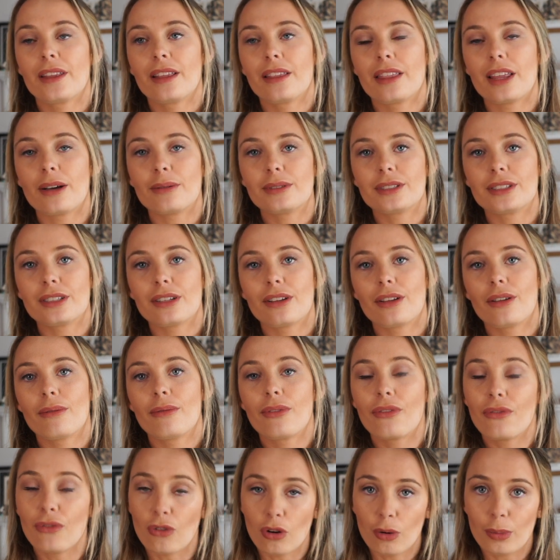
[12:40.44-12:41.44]
there was
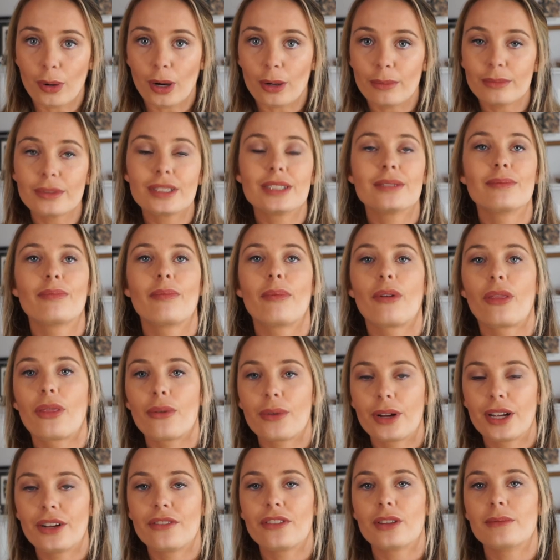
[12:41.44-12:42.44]
4 bombs.
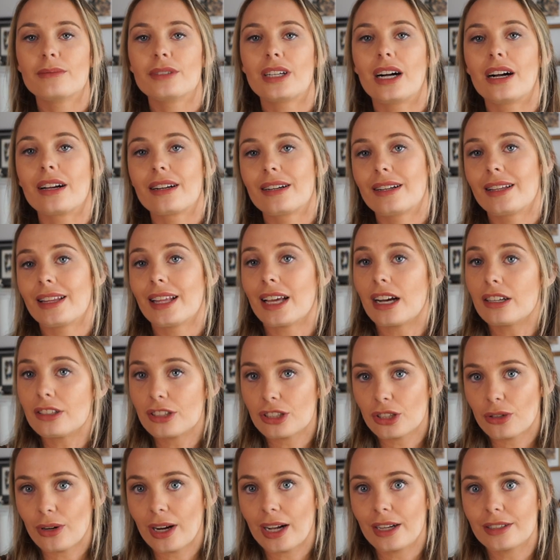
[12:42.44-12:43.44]
3 of them targeted the
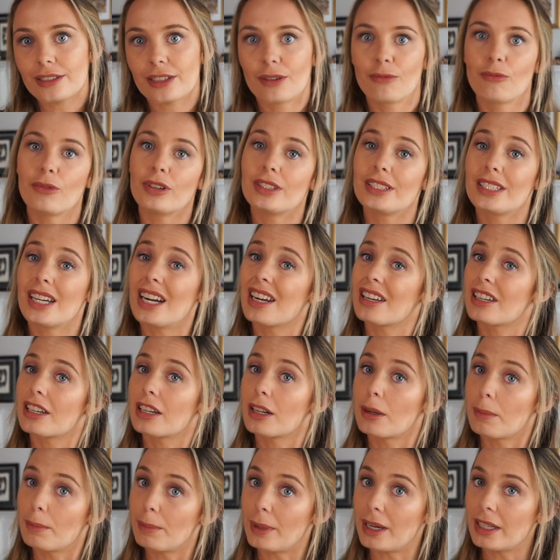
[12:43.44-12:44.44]
underground and 1
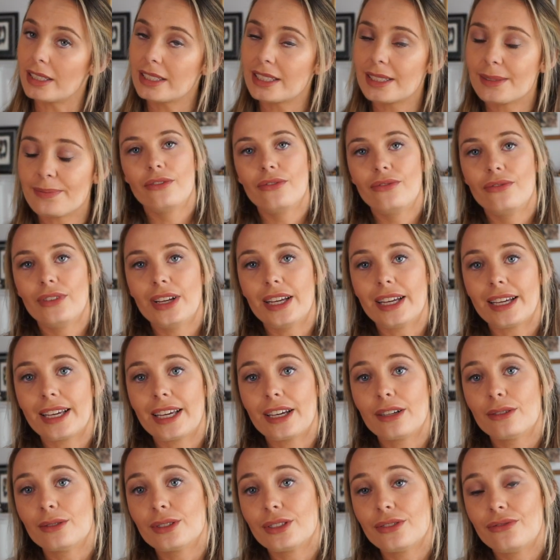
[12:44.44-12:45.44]
targeted a bus. It
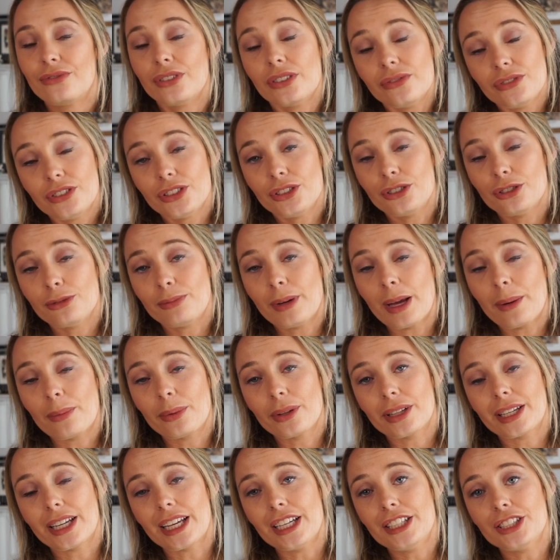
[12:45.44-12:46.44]
killed 52
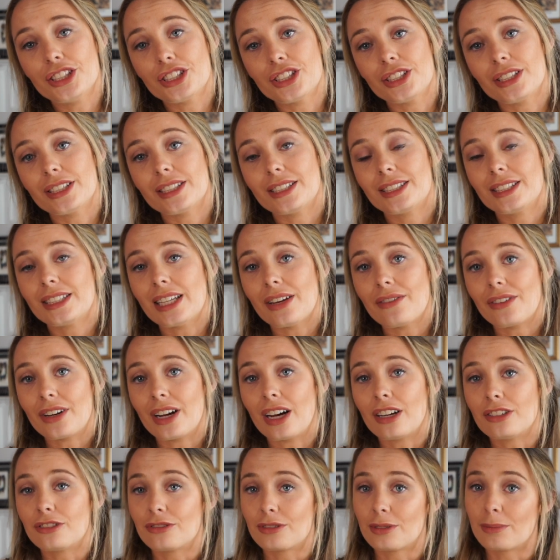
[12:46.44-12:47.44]
people and injured
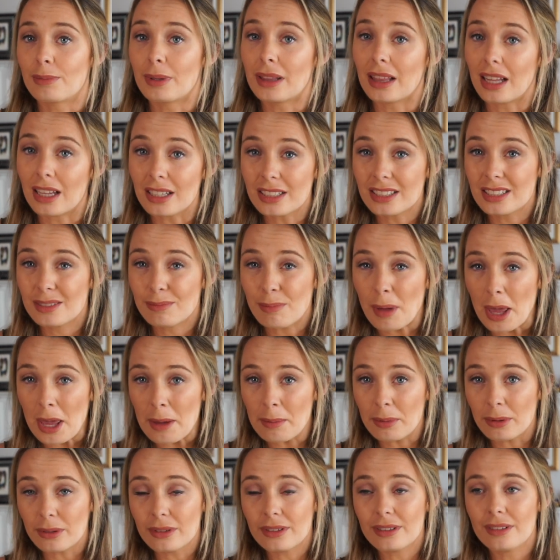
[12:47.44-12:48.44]
700 plus
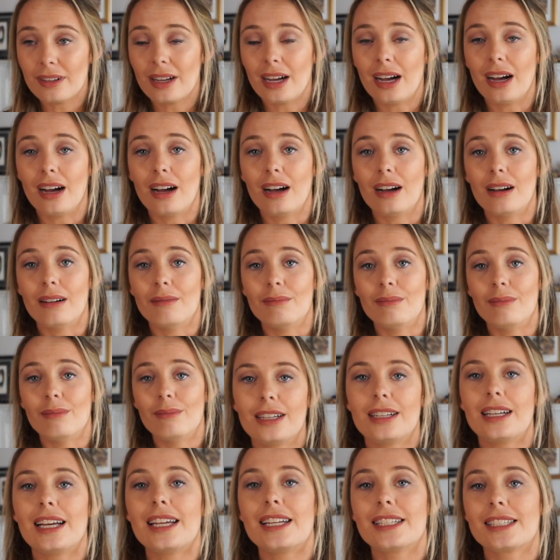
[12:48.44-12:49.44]
people. And
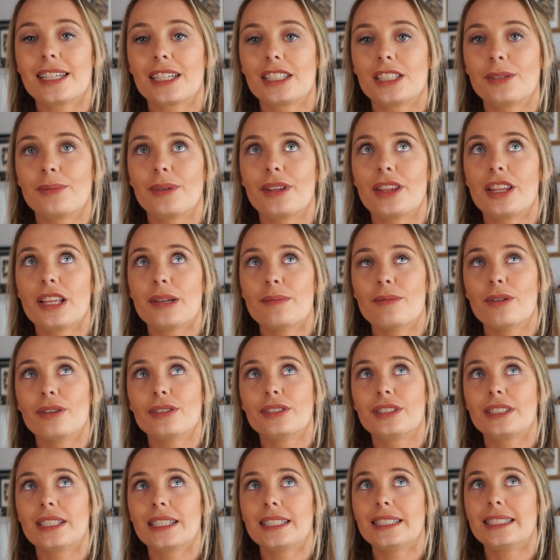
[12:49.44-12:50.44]
it's actually been the
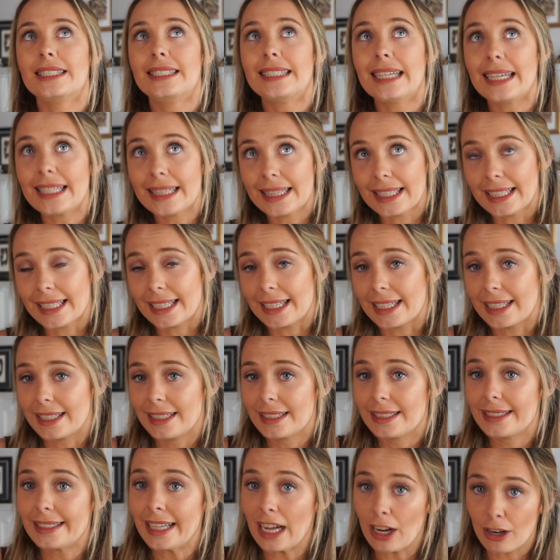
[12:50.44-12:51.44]
most
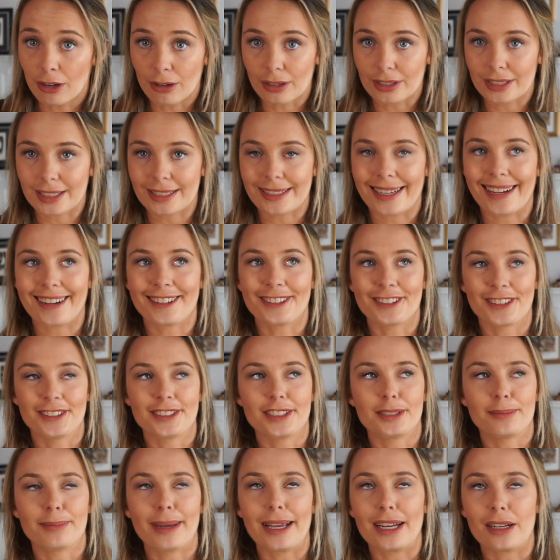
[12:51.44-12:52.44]
deadly terrorist attack, although
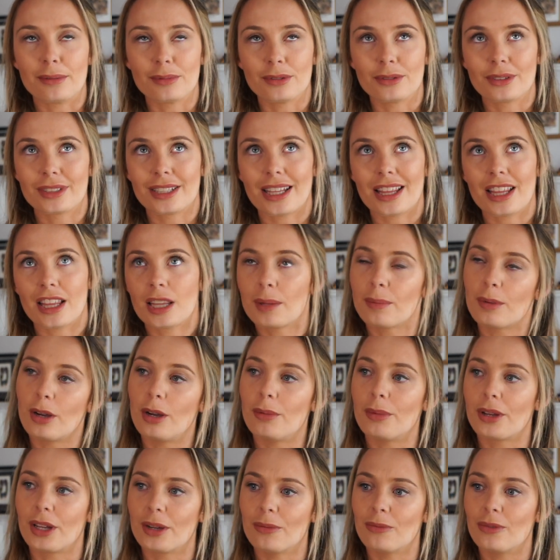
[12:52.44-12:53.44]
debatable, because I think the
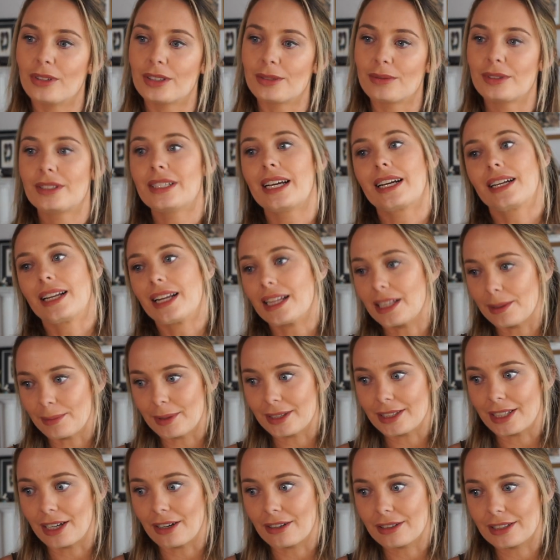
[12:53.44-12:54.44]
Birmingham ones would technically be
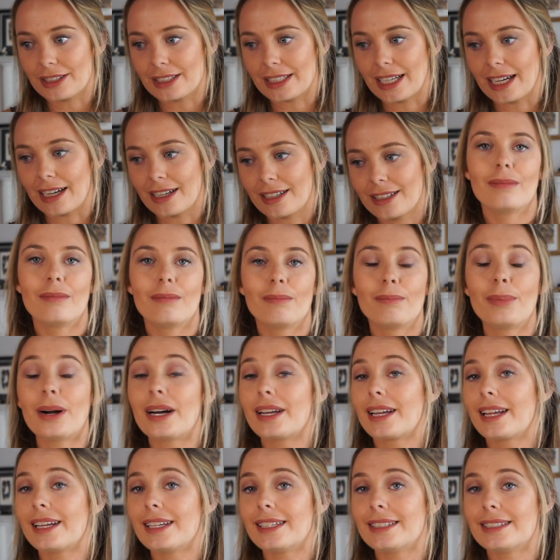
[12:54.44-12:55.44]
a terrorist attack.
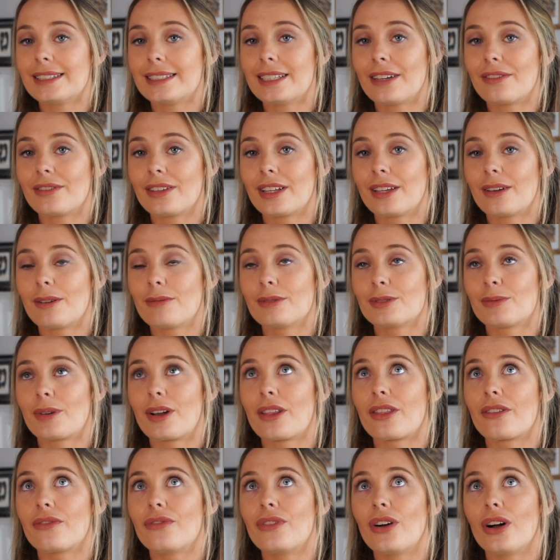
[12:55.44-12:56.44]
But it was one
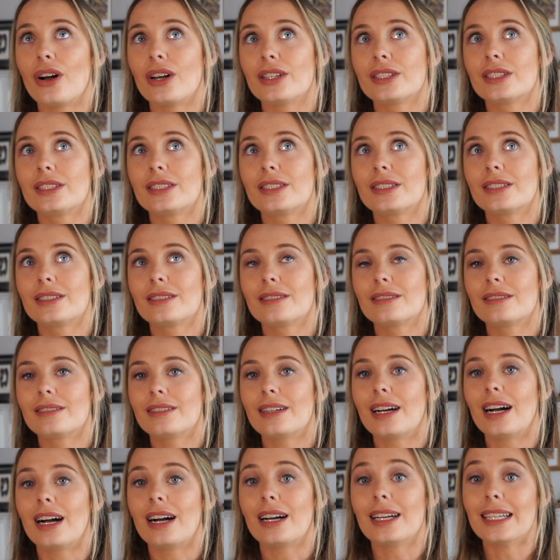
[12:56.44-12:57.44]
of the first
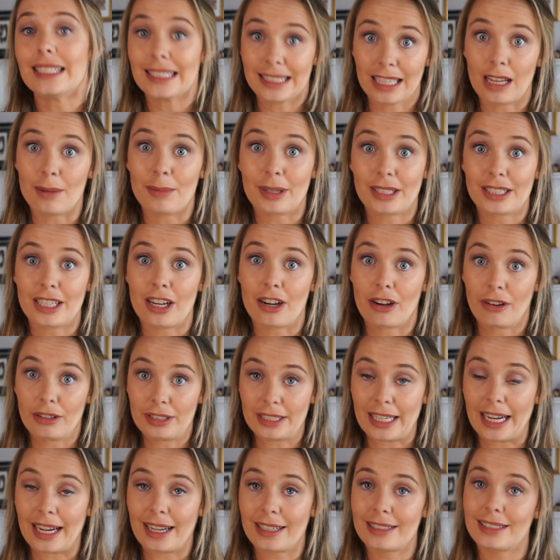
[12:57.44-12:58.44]
Islamic terror
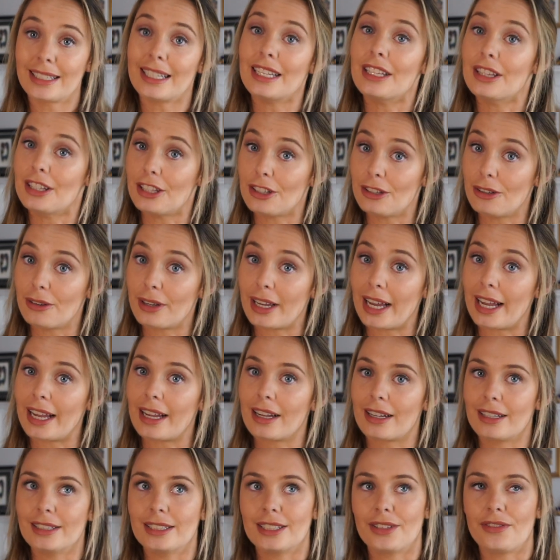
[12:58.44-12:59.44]
attacks in the
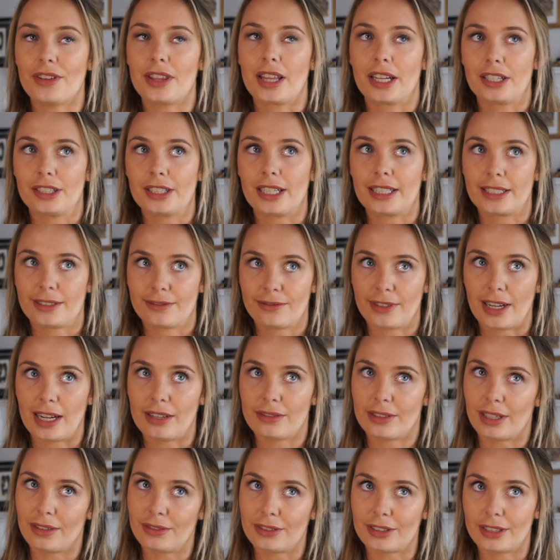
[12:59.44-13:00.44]
UK, because if you think
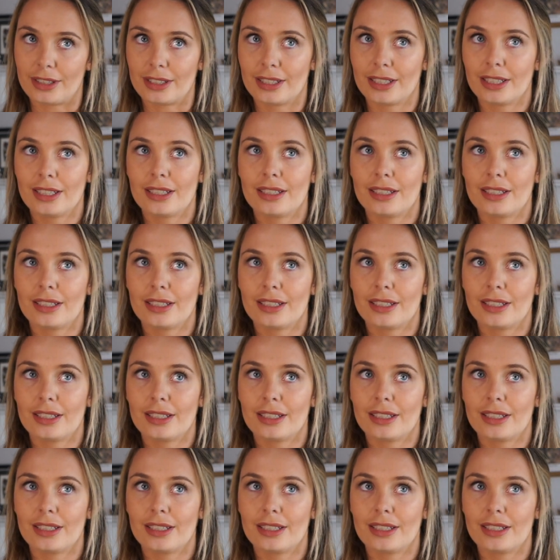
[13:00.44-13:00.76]
2005, after